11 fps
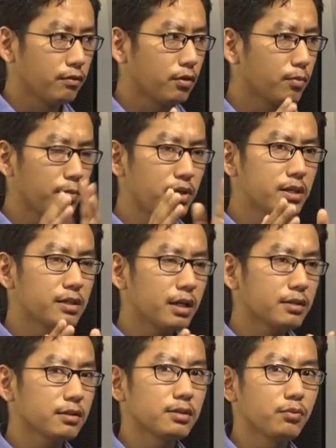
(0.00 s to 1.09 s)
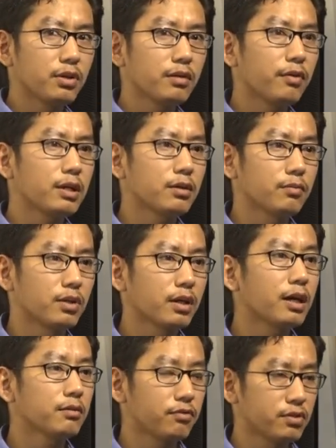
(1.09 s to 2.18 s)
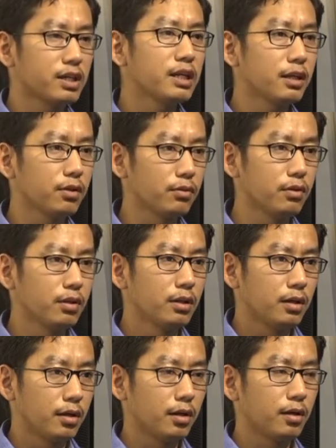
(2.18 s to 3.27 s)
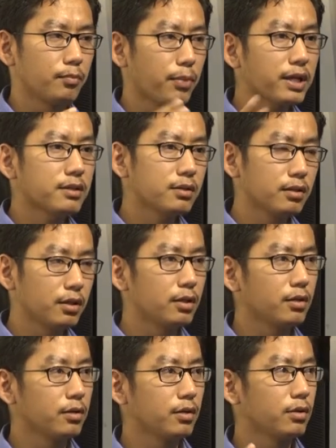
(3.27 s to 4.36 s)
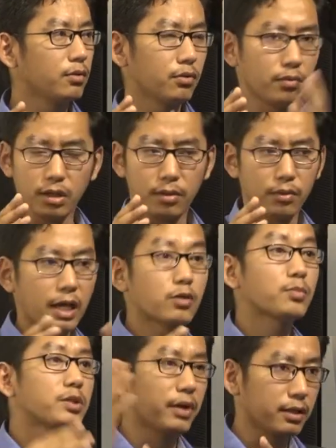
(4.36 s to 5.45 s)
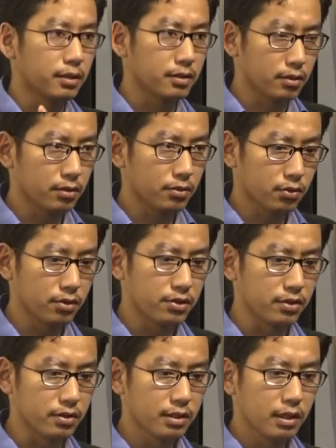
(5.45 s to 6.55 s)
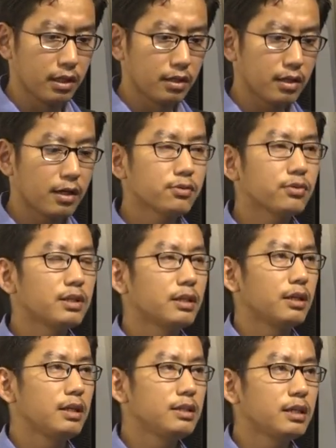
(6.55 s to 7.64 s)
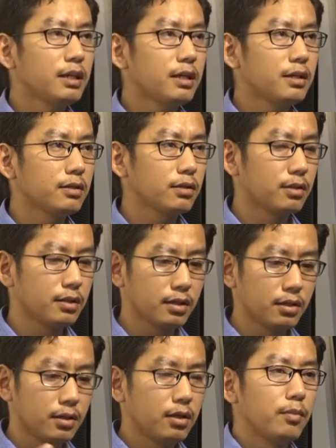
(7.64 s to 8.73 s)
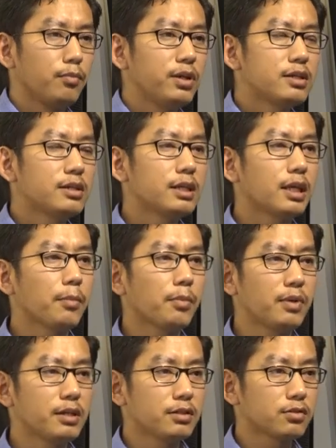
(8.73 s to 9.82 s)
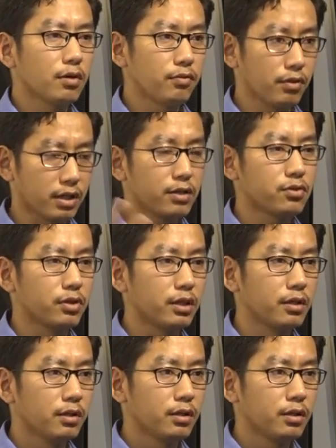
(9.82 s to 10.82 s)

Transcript: From the military exercises we can find out the kind of training pattern adopted by the soldiers, and also it indicates the military capabilities of a country.